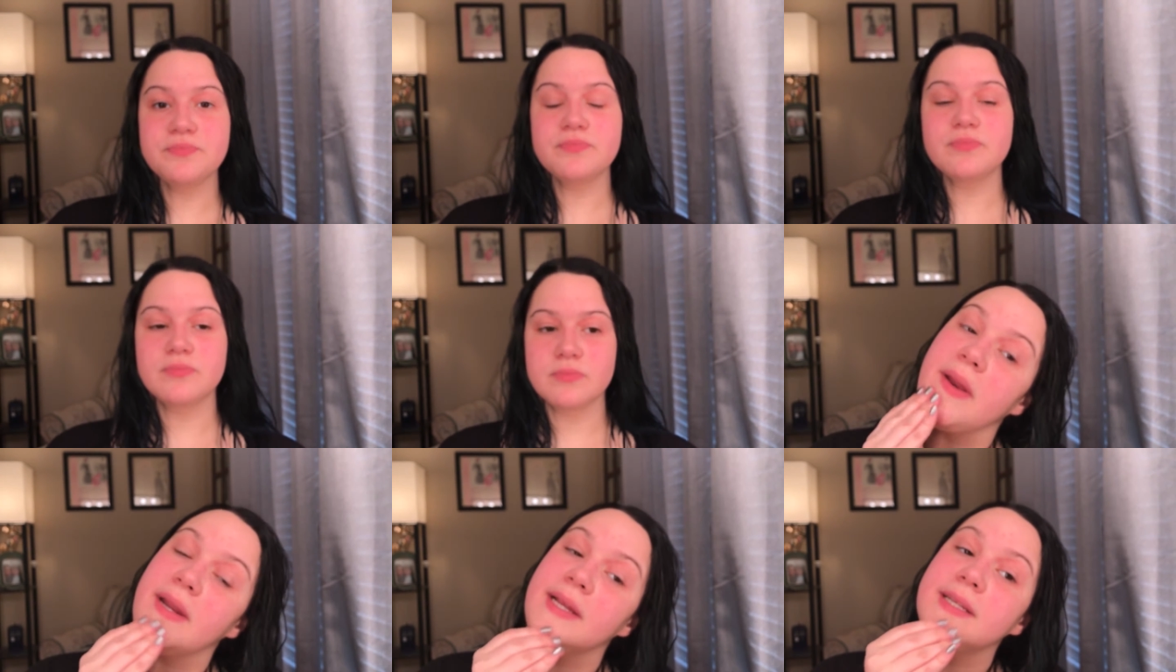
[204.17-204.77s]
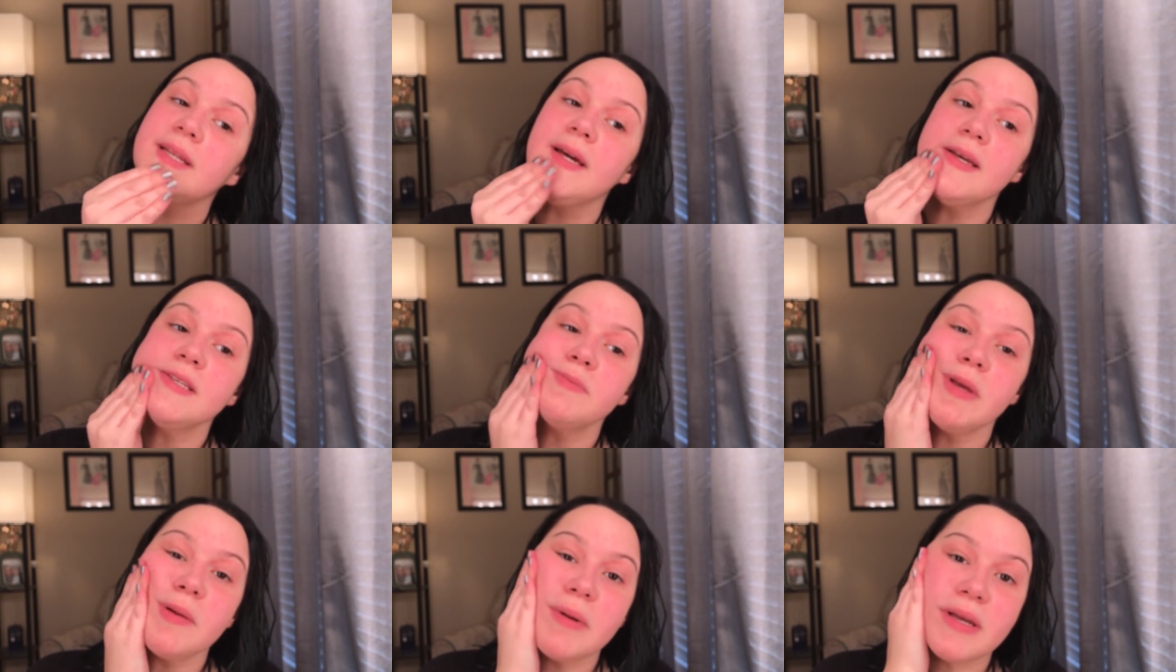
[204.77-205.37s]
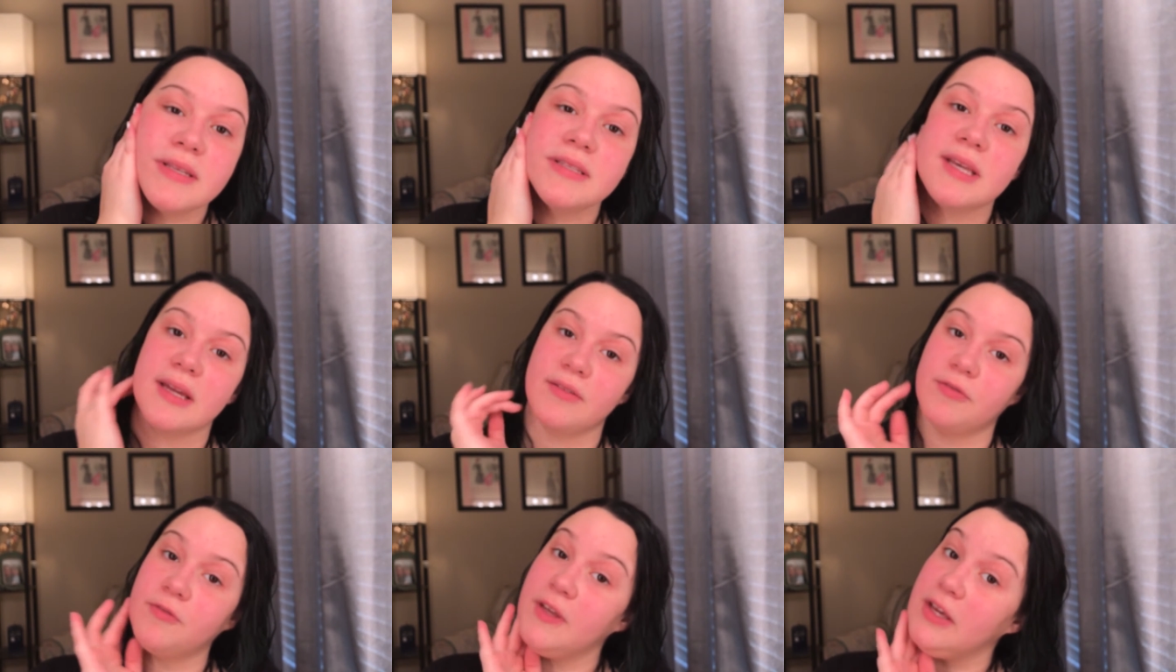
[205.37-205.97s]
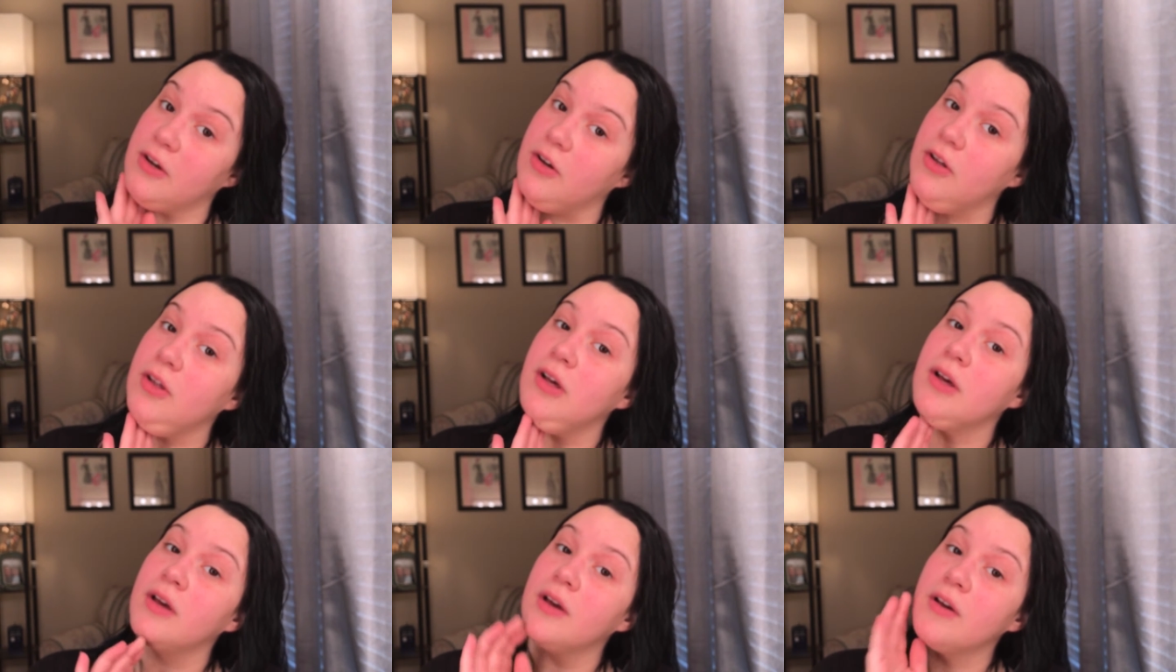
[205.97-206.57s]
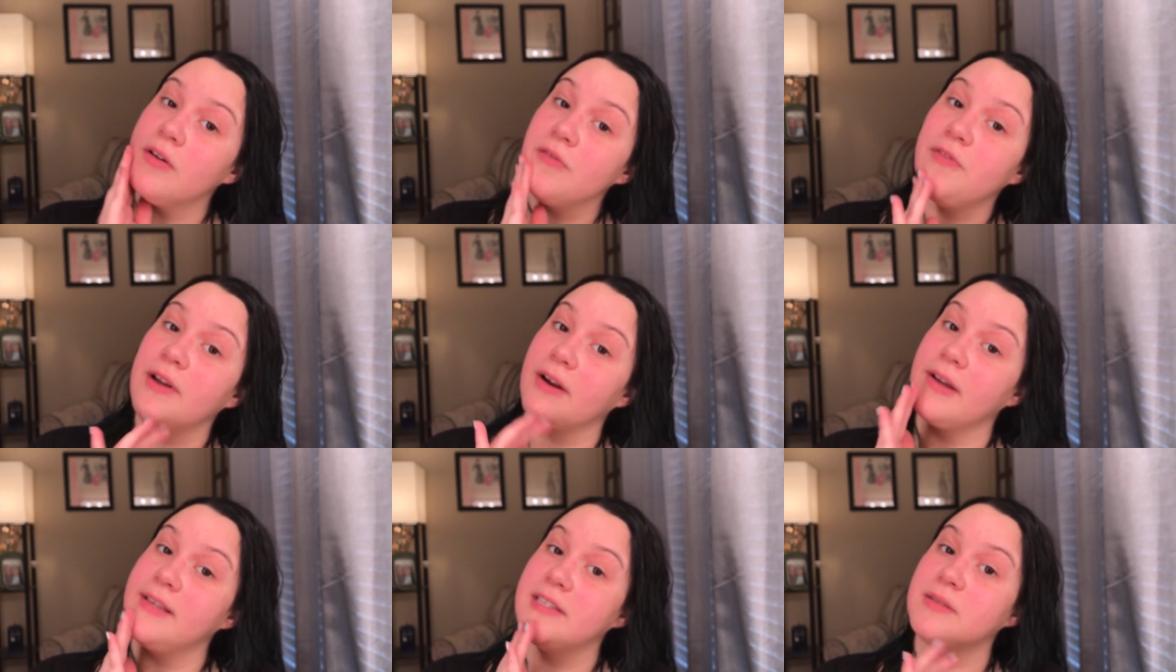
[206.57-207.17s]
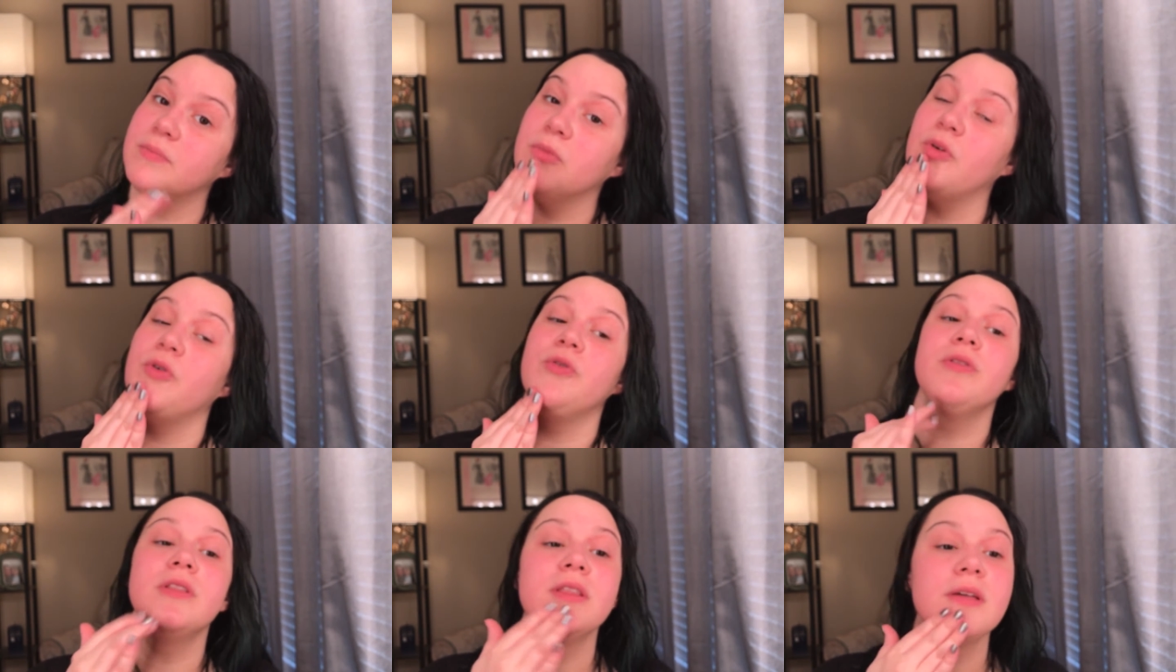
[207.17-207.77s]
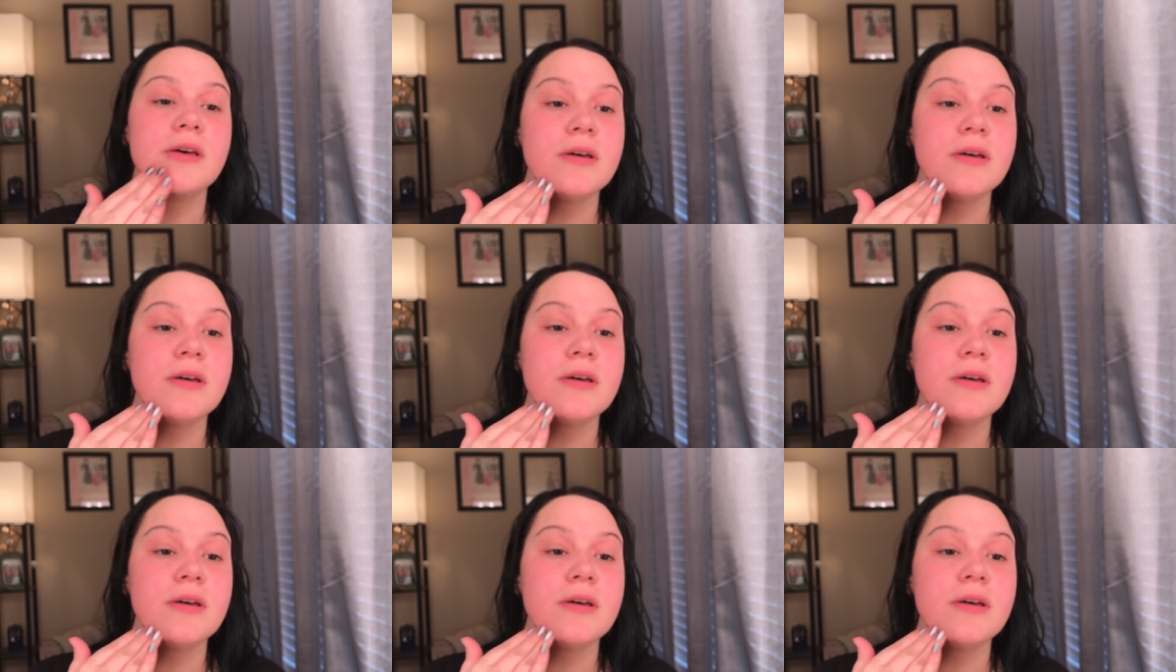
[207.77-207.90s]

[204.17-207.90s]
I mean, it does make my skin feel very smooth,